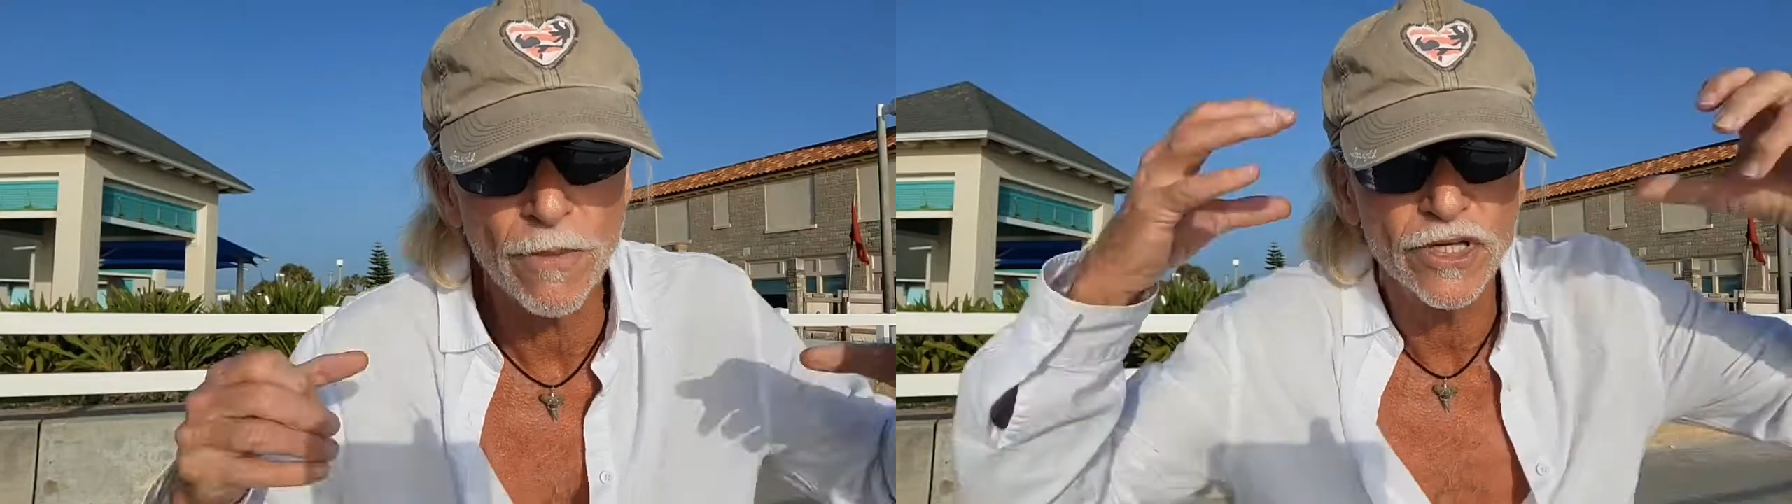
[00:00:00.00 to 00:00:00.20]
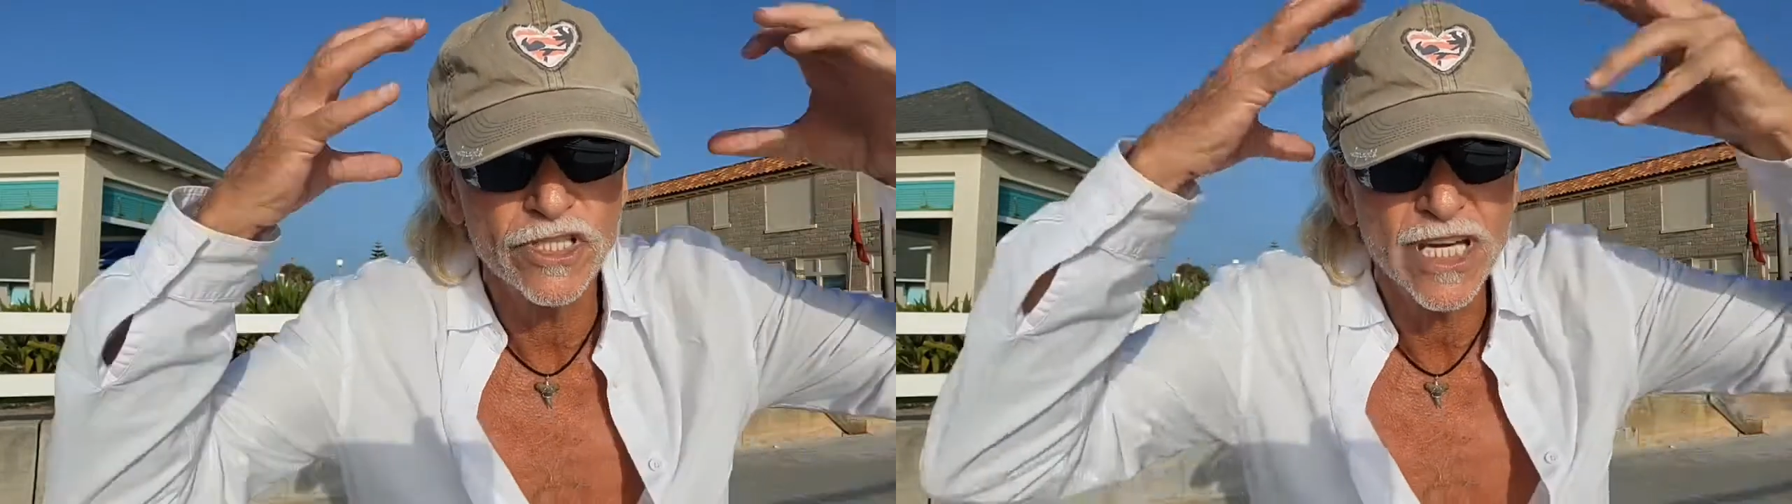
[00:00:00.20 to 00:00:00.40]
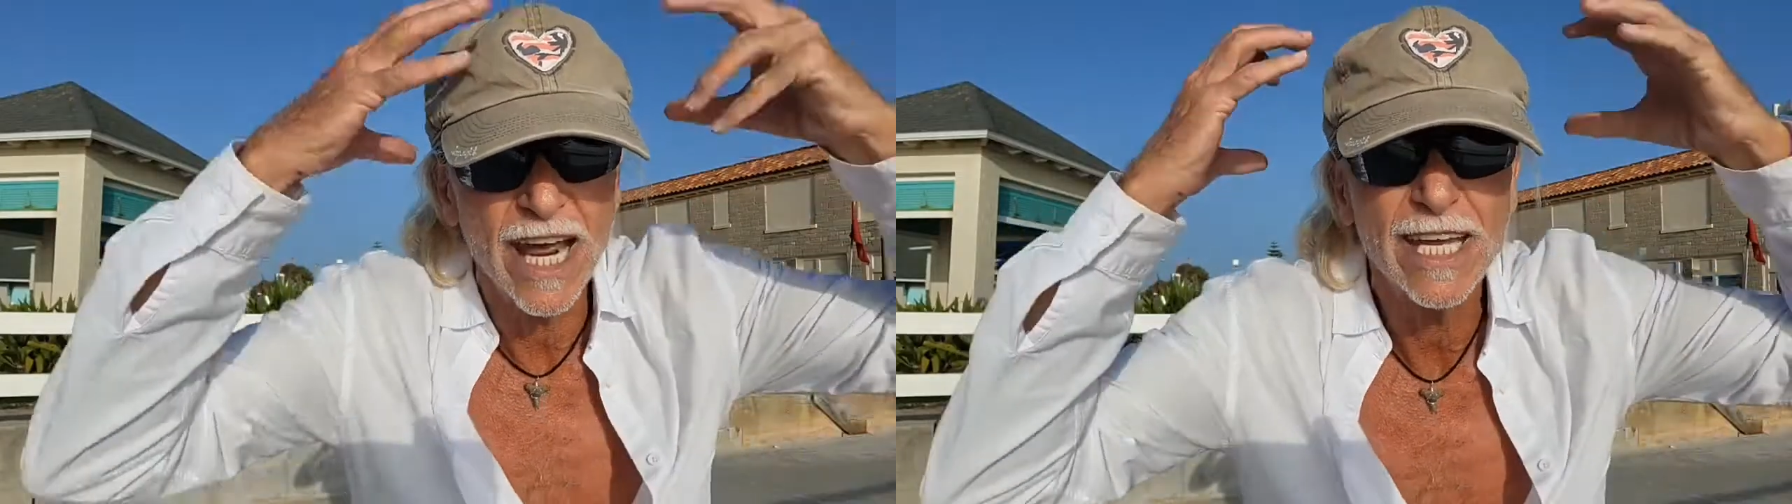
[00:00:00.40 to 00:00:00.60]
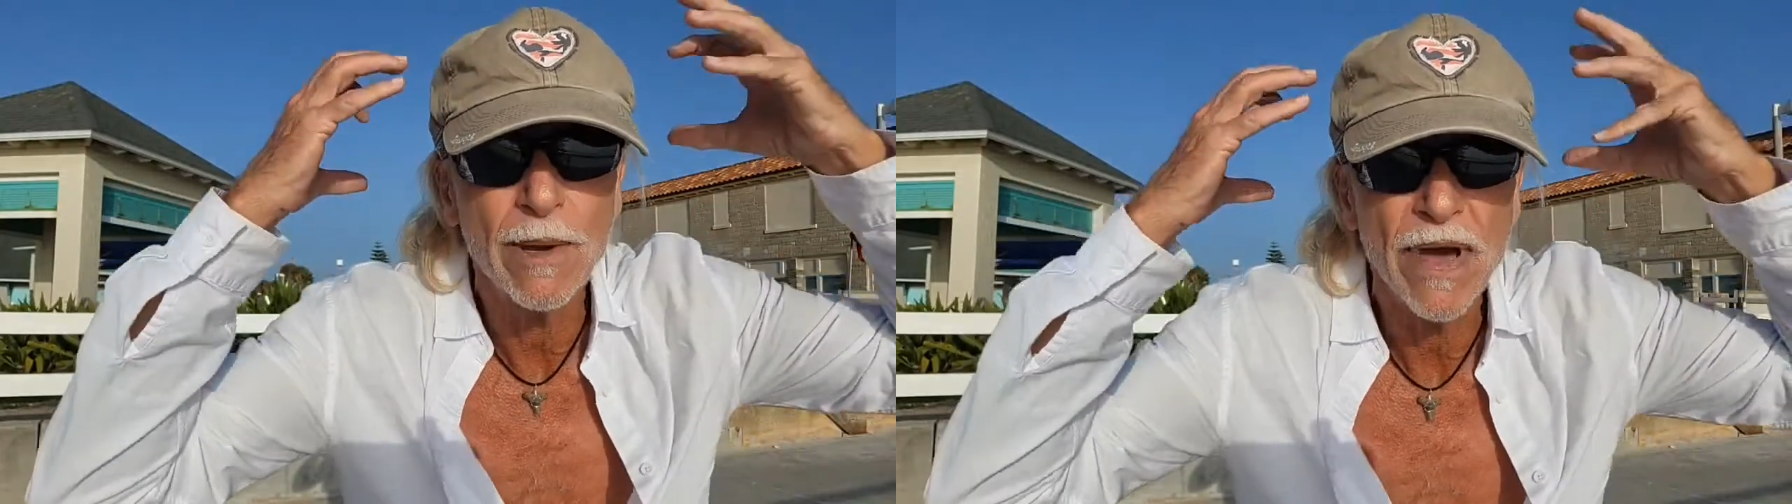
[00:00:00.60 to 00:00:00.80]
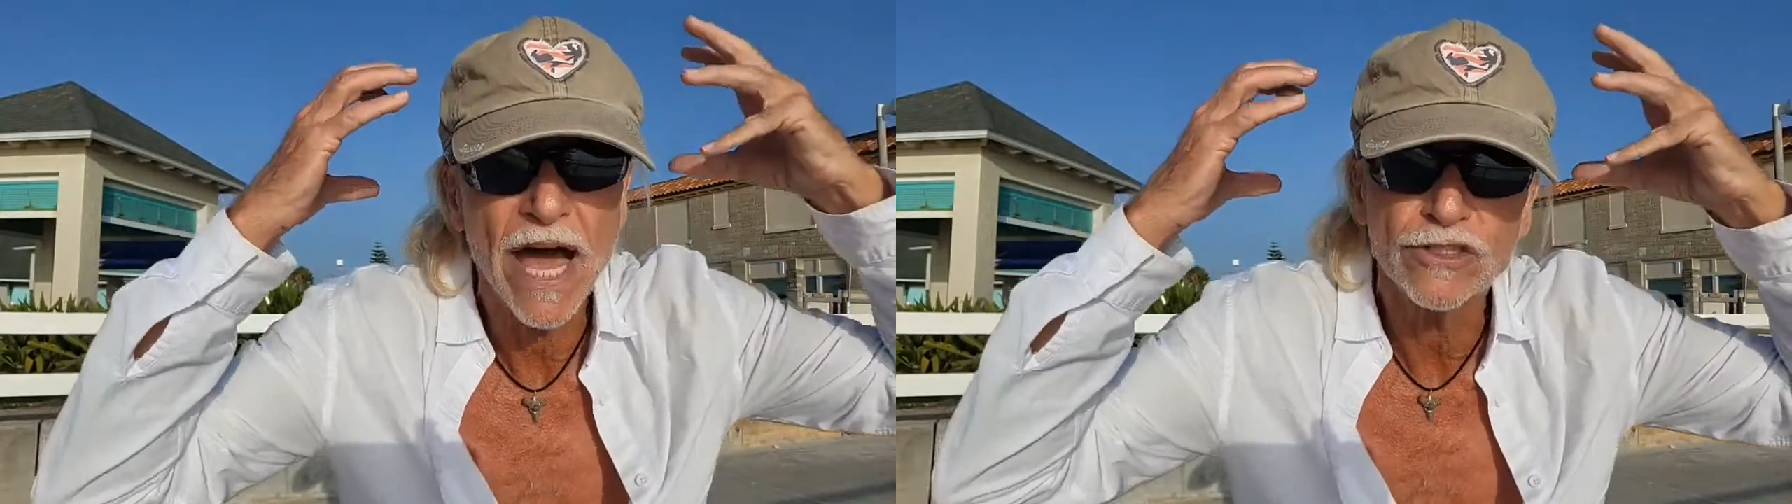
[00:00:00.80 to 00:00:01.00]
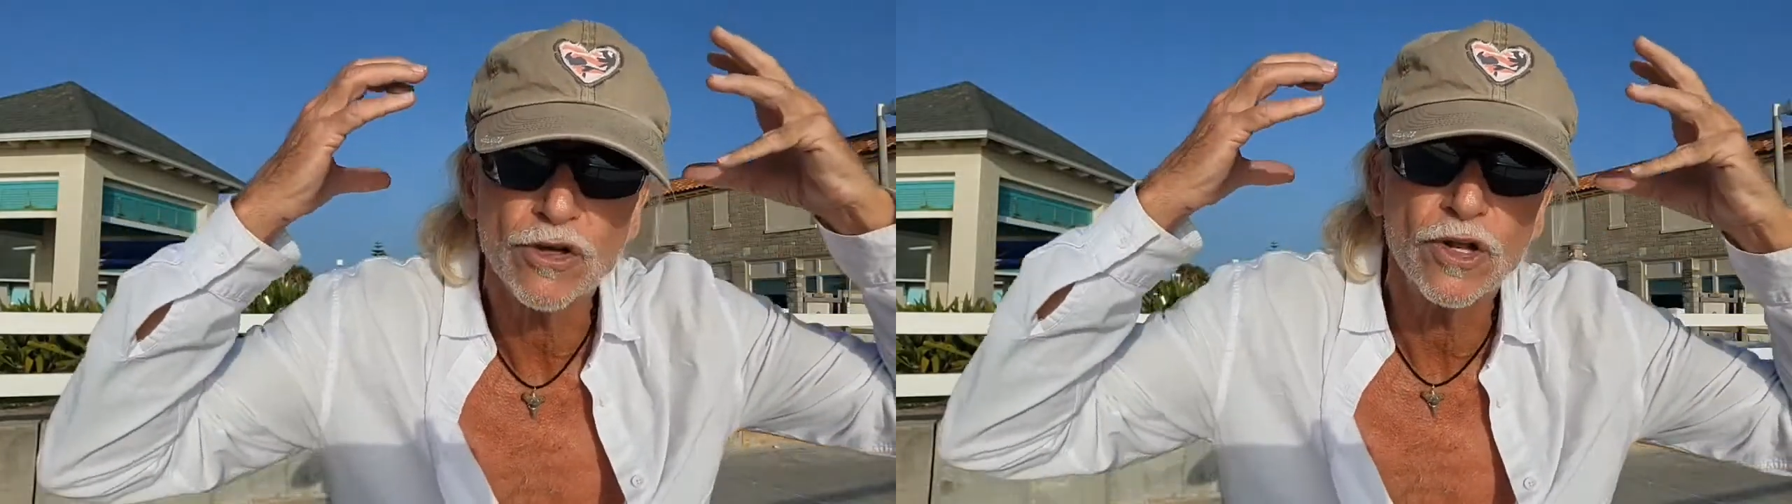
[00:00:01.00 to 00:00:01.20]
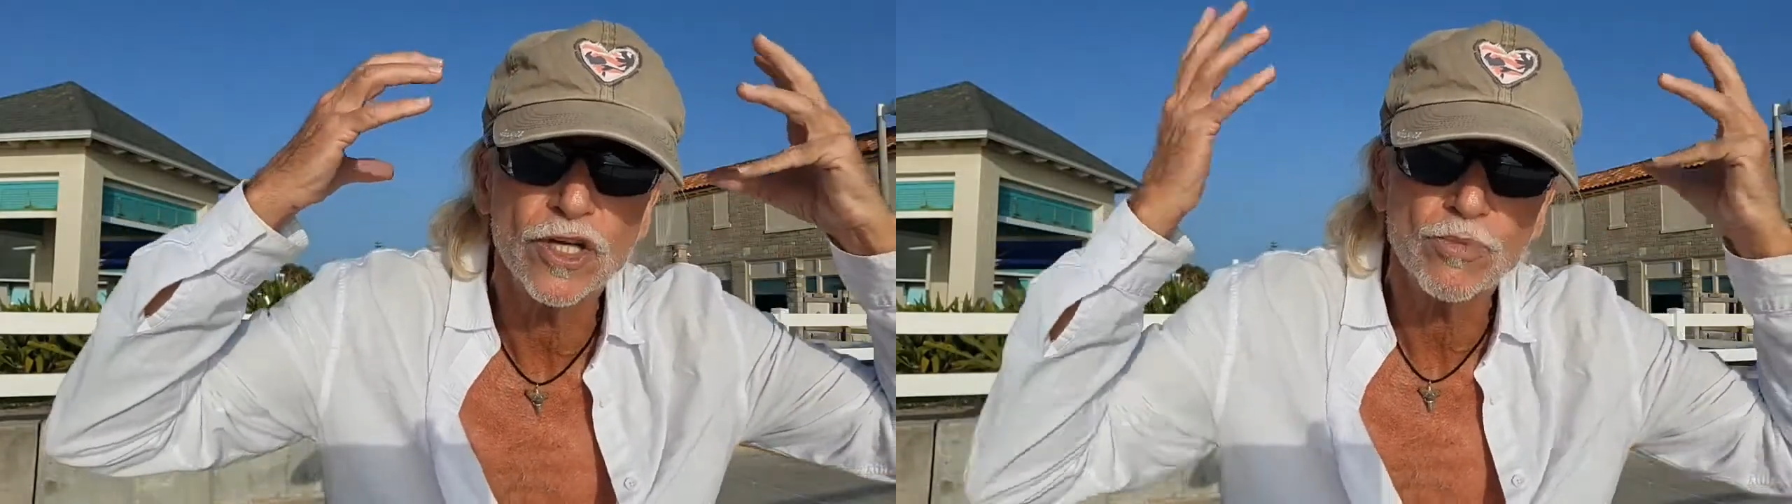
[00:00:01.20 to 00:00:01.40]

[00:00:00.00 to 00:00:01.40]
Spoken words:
you just got to get past all this